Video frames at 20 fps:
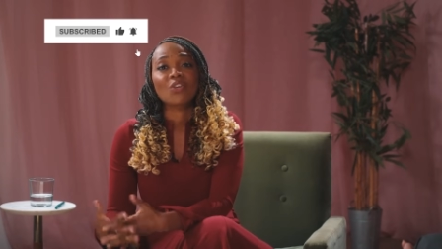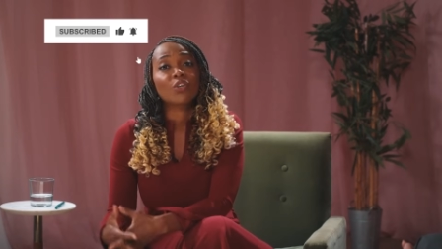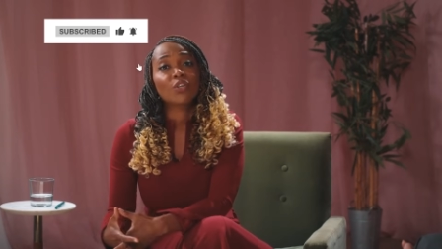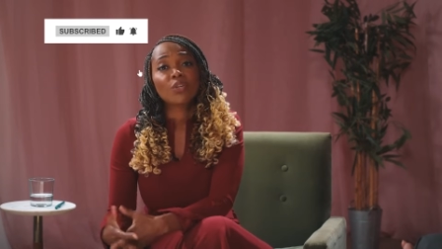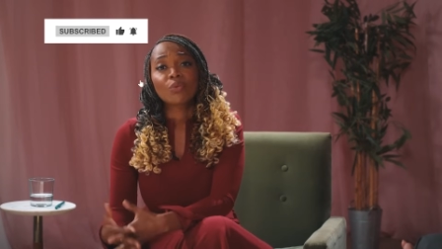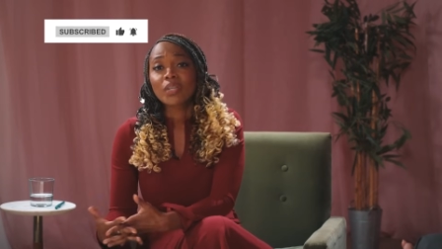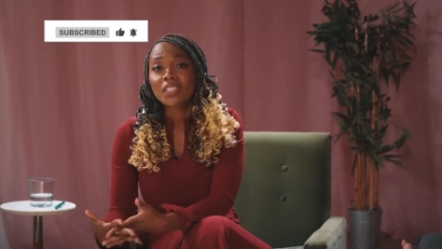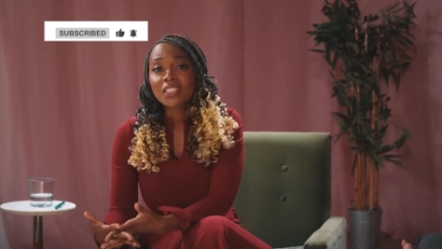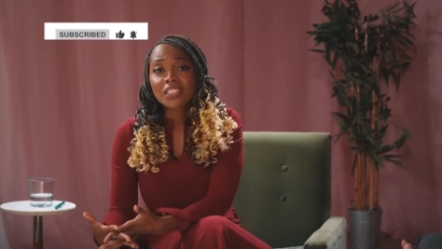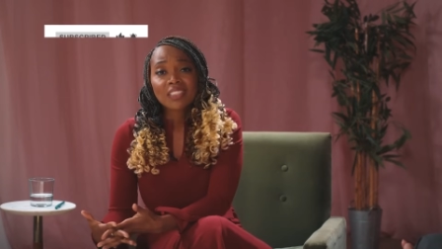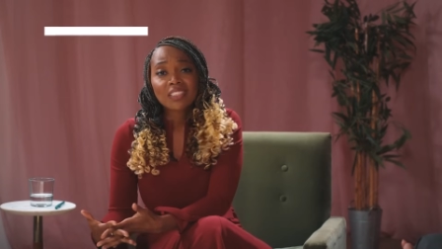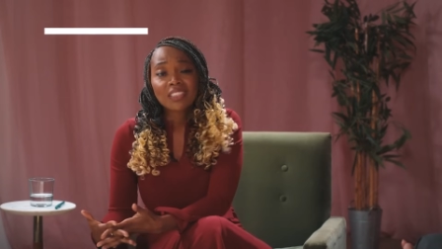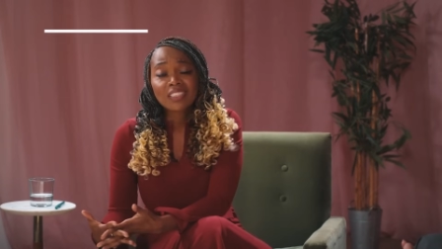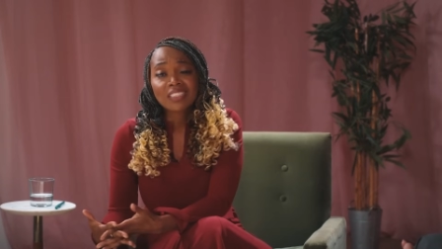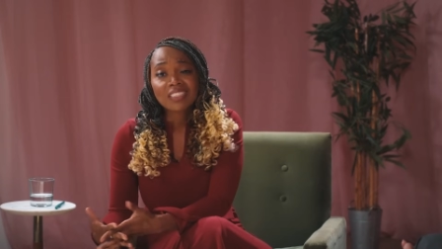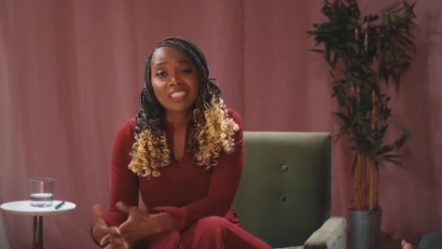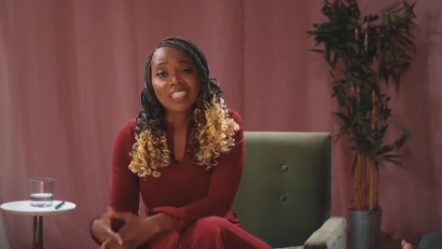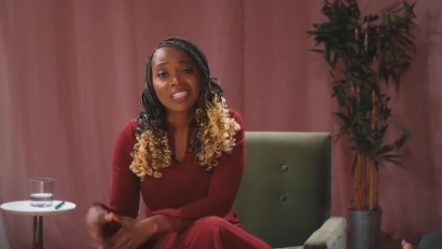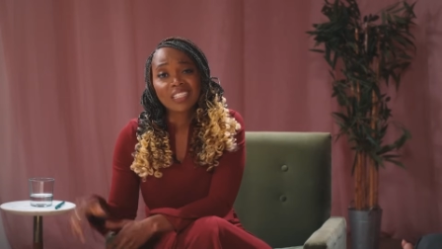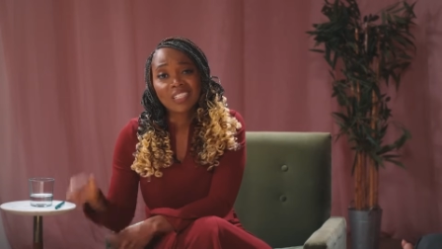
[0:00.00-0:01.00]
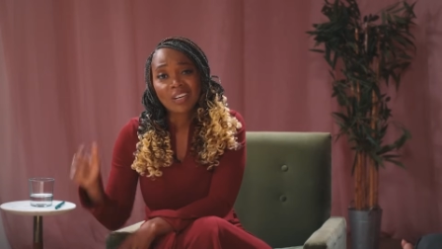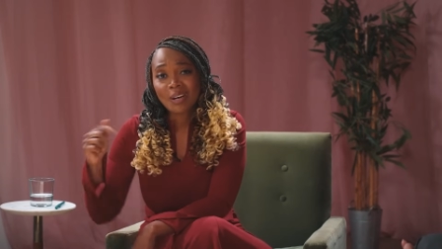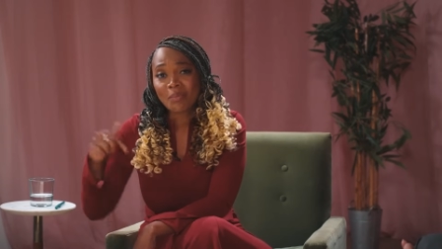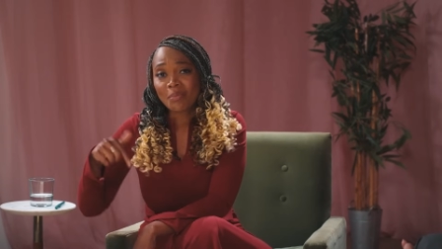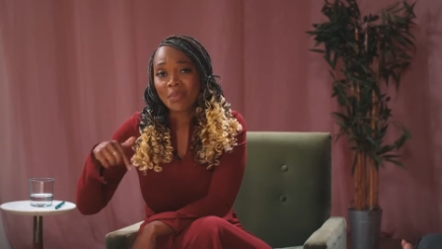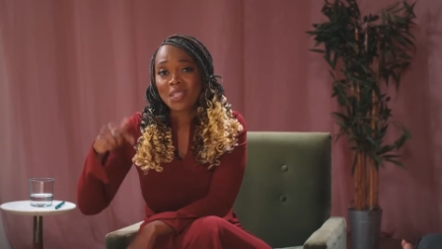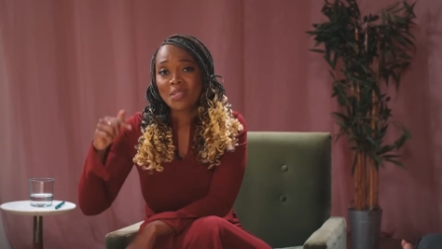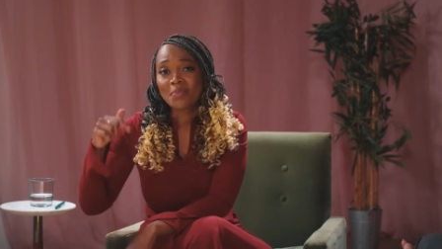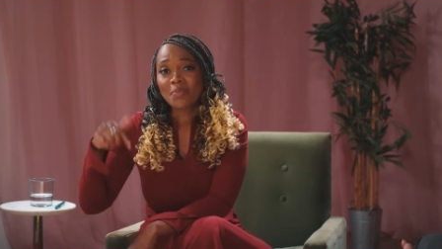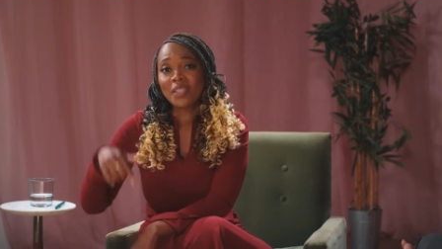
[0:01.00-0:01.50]
or questions in the
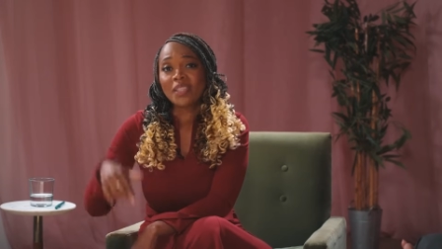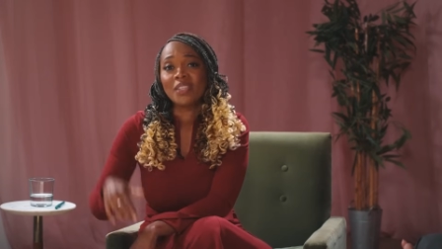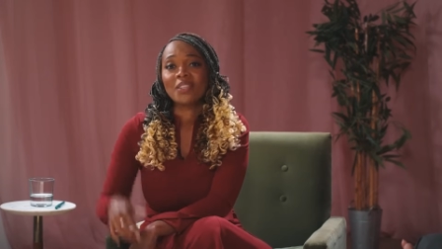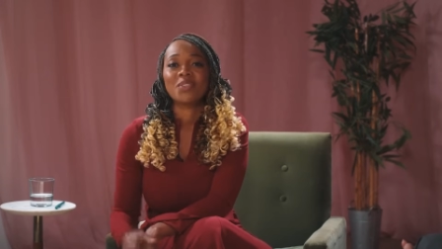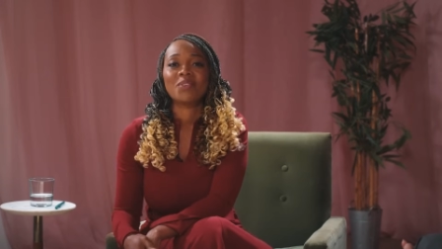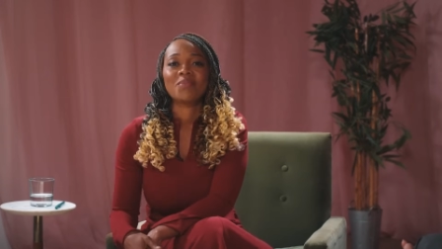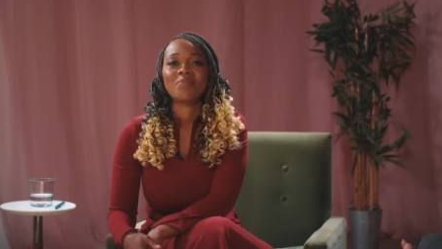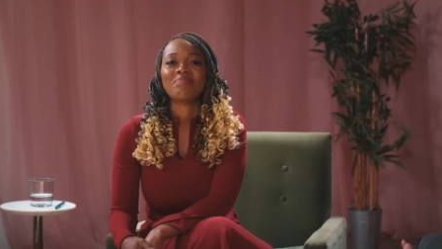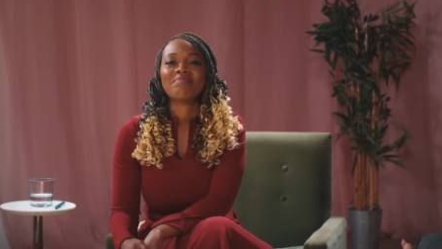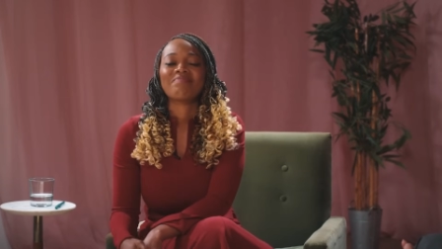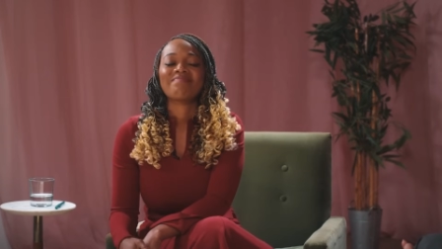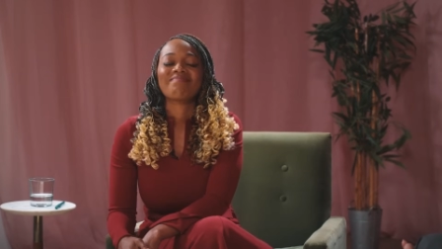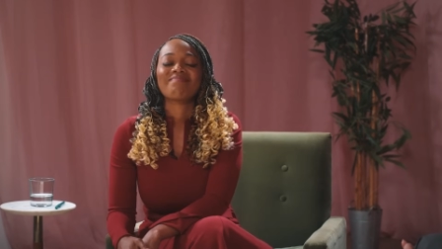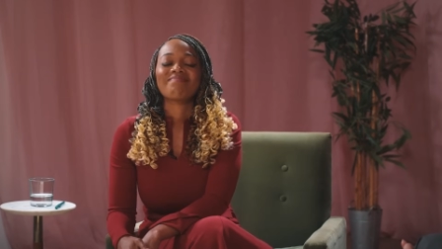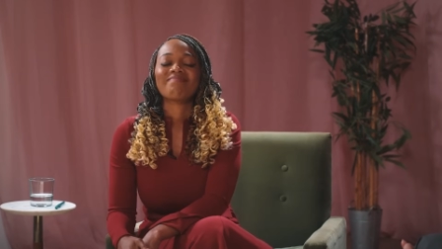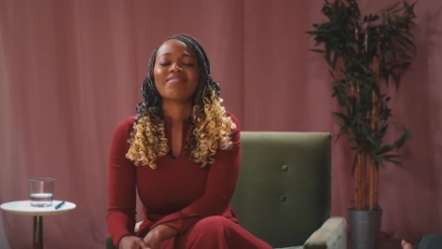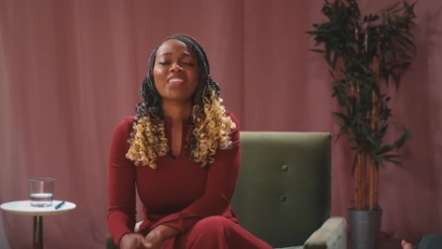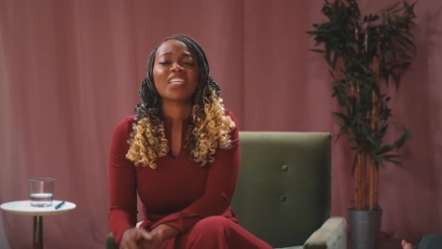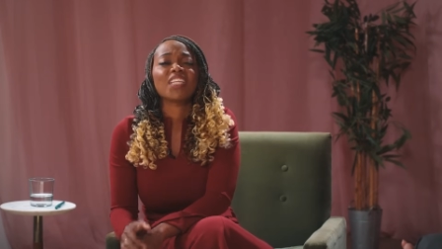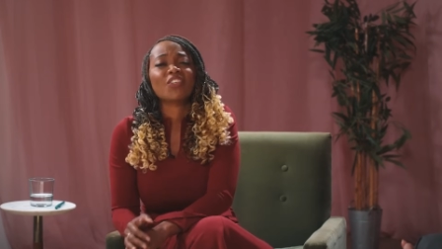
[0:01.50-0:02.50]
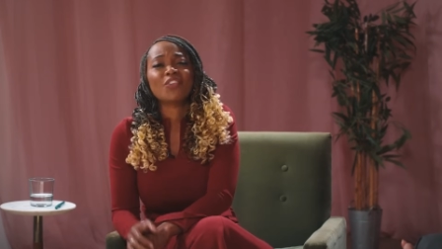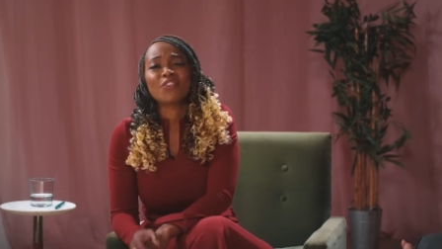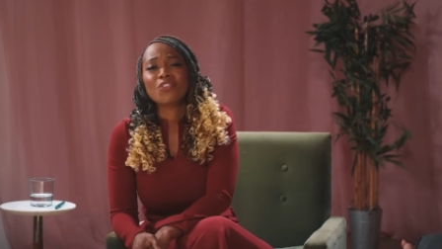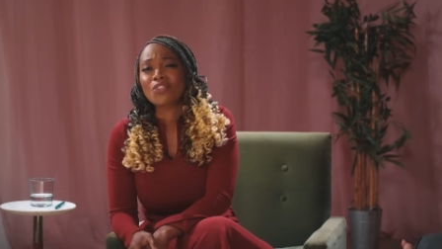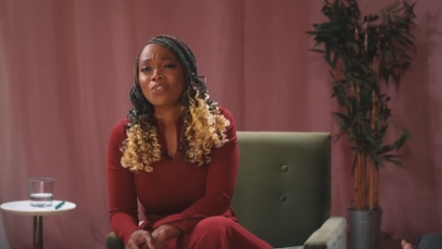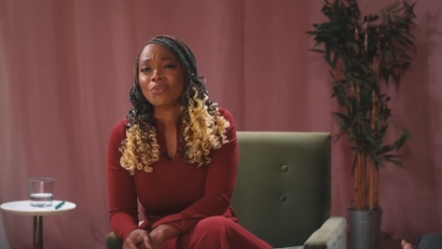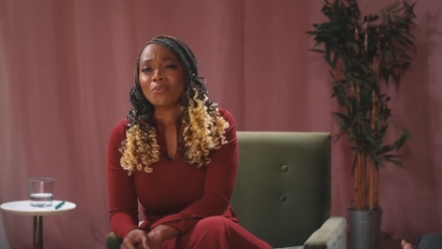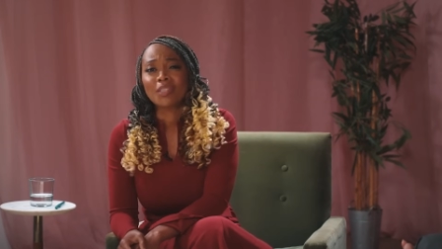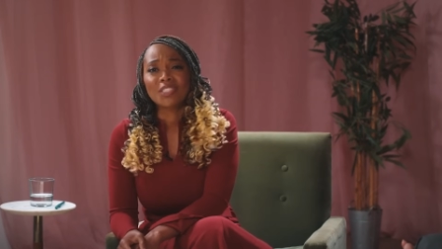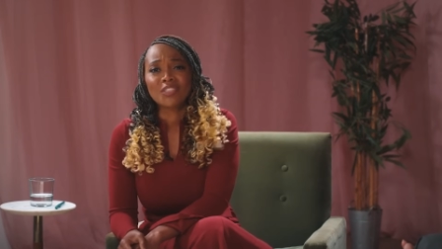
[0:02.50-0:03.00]
comments below. Thank you
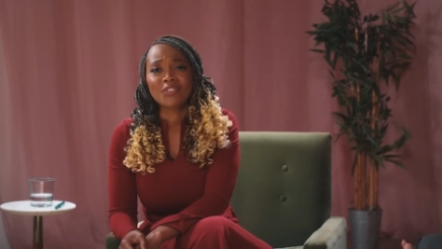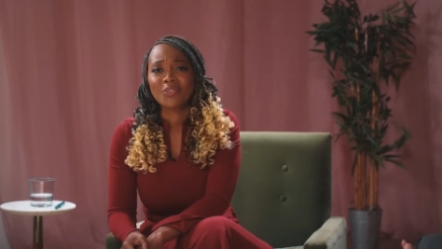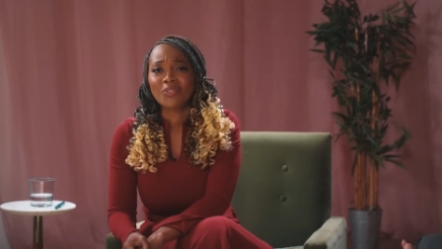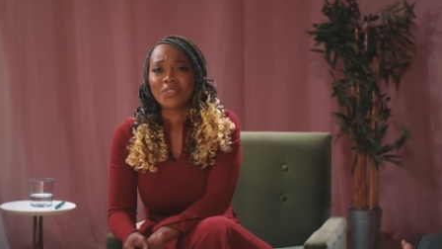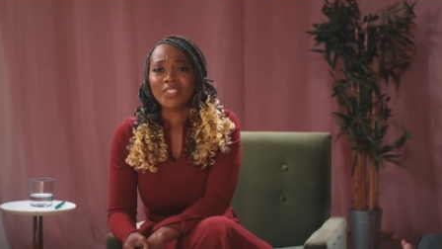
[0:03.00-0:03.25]
so much for